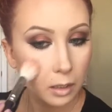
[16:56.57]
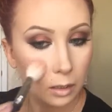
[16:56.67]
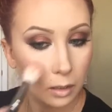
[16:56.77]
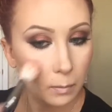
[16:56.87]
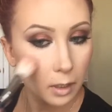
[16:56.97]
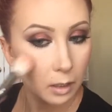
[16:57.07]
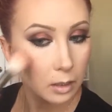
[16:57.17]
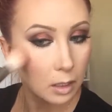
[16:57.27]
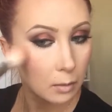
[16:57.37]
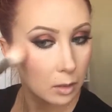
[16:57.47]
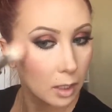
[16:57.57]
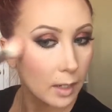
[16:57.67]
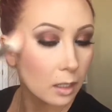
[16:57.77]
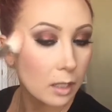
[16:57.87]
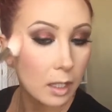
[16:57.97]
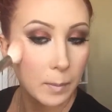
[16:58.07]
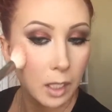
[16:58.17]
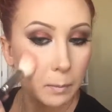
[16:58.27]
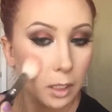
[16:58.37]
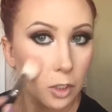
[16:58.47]
my other makeup to look too
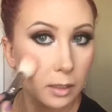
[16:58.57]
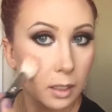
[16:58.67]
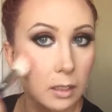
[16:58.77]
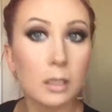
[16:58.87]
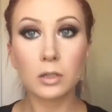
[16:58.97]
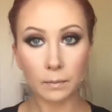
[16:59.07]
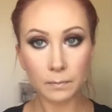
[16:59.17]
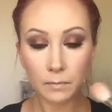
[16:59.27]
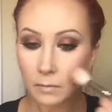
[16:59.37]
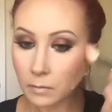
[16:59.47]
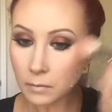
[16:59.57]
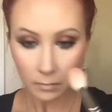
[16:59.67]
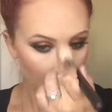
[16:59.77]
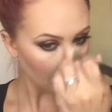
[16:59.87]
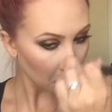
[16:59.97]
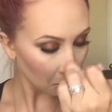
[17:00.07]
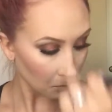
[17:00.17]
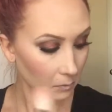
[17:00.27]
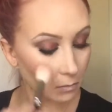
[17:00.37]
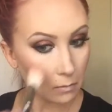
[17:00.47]
harsh and unblended. And I just kind of
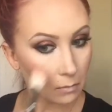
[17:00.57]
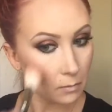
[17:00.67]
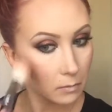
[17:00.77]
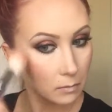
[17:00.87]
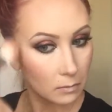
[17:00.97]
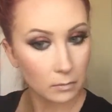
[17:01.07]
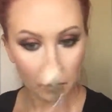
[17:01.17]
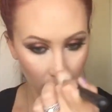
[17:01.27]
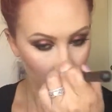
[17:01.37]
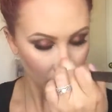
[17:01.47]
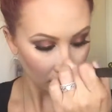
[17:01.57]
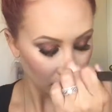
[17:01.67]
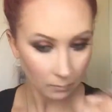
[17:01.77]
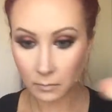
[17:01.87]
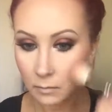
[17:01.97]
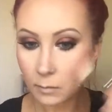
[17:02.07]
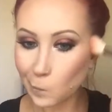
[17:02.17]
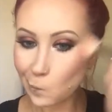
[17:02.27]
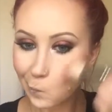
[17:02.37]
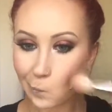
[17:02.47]
feel like this brush here, this is from
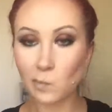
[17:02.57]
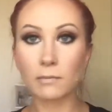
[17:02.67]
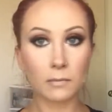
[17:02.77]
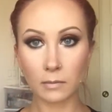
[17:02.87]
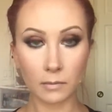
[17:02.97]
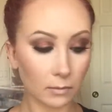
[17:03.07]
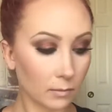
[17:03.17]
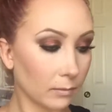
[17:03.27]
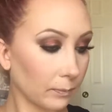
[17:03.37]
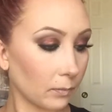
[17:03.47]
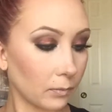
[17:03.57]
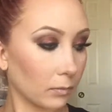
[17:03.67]
MAC Cosmetics. I'm sure you can get a